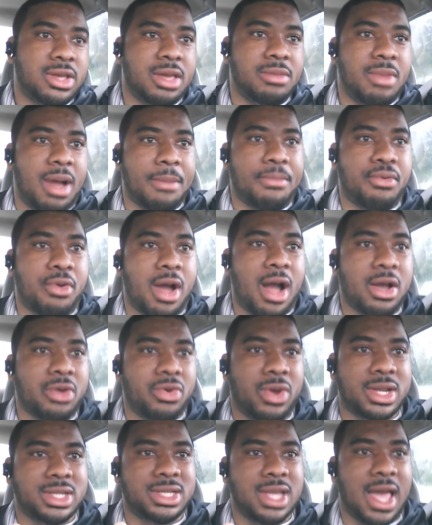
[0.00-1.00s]
at my
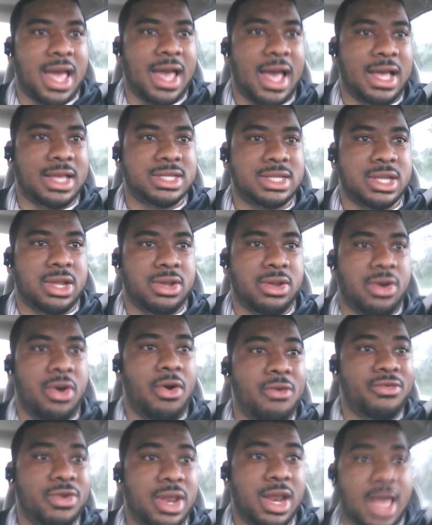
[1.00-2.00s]
progress as
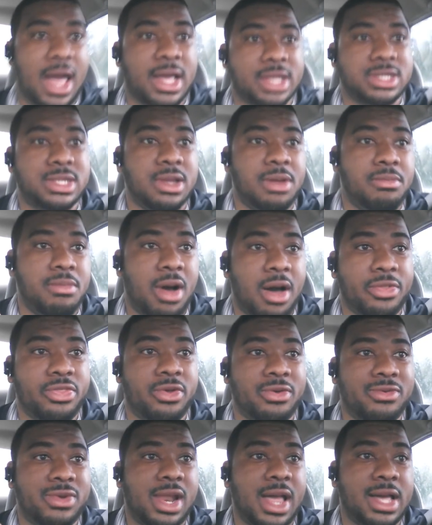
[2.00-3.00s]
over the last month,
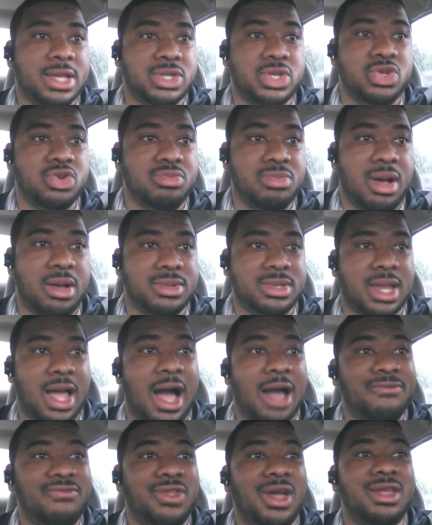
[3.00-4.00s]
over the last two months,
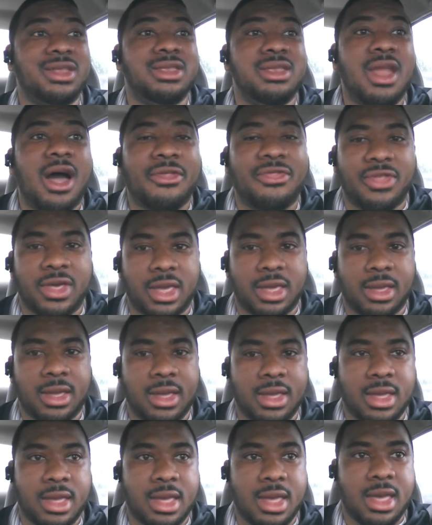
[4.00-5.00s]
I've done nothing.
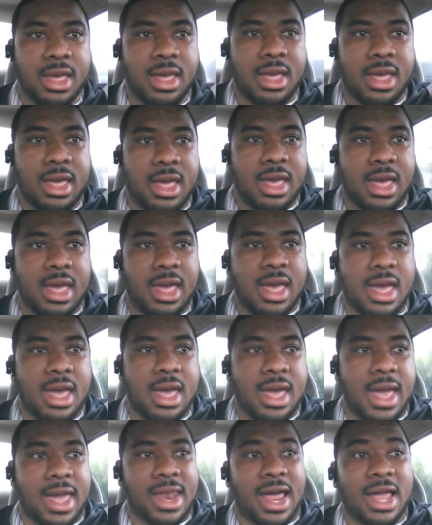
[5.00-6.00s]

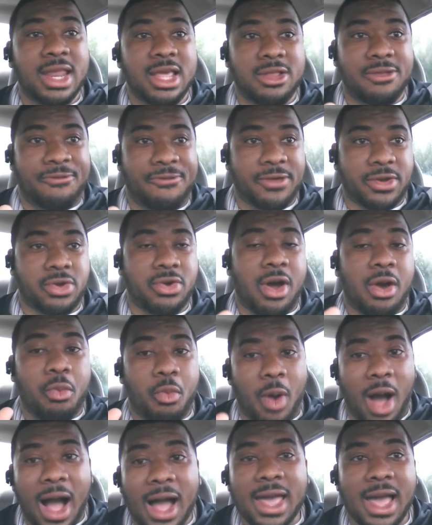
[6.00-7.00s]
And I need to figure out
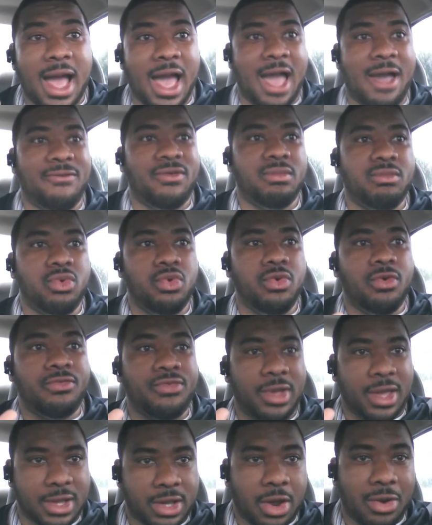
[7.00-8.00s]
why I haven't
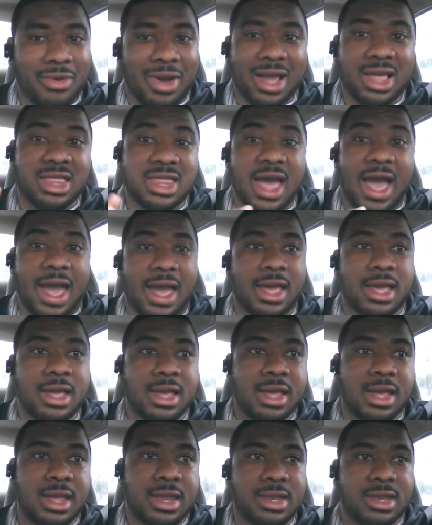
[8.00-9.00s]
moved and correct that.
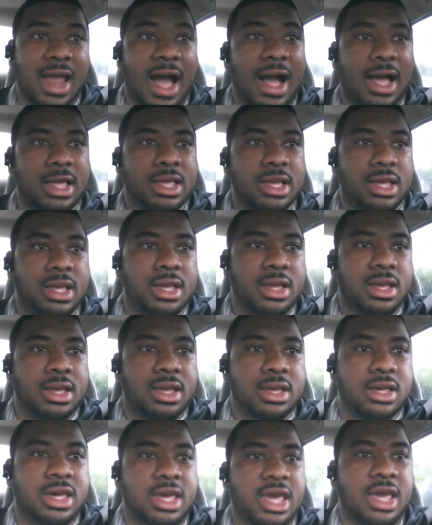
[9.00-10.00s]
Not
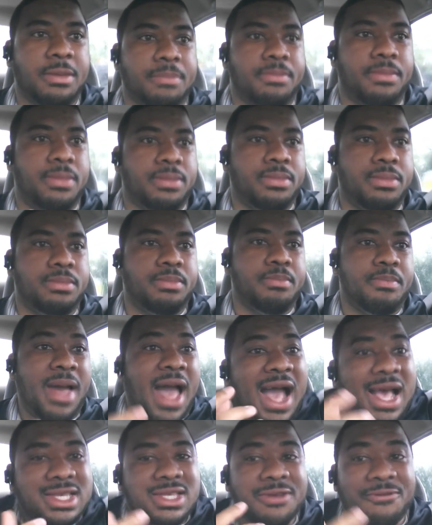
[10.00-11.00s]
keep
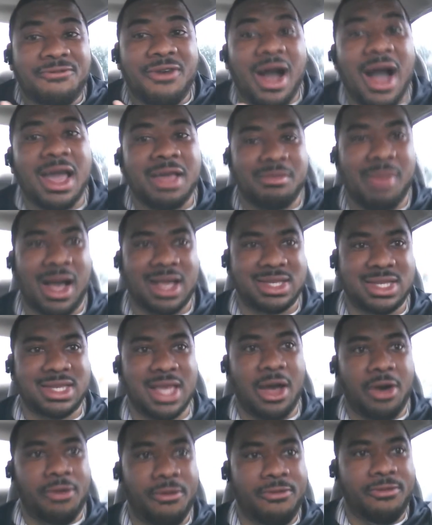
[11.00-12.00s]
pacifying
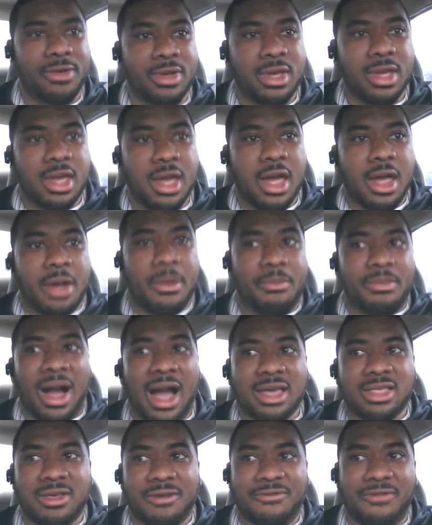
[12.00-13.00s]
myself
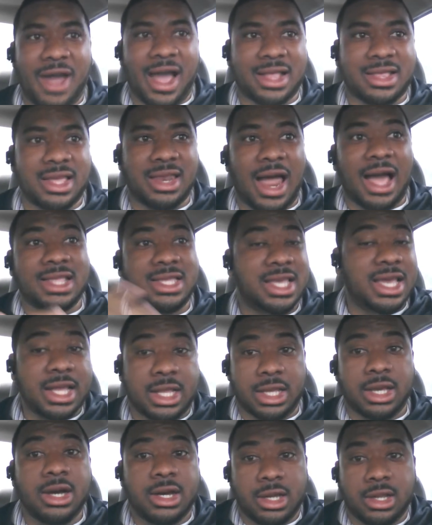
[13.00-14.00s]
by the fact that I
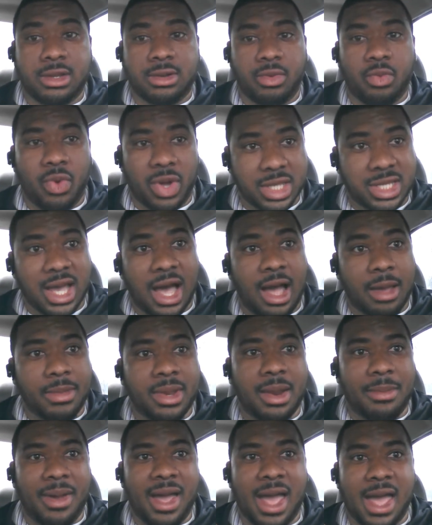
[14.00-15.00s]
did good one time
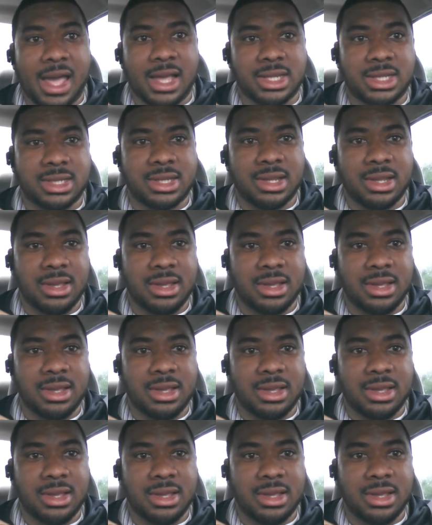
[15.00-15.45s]
in the past.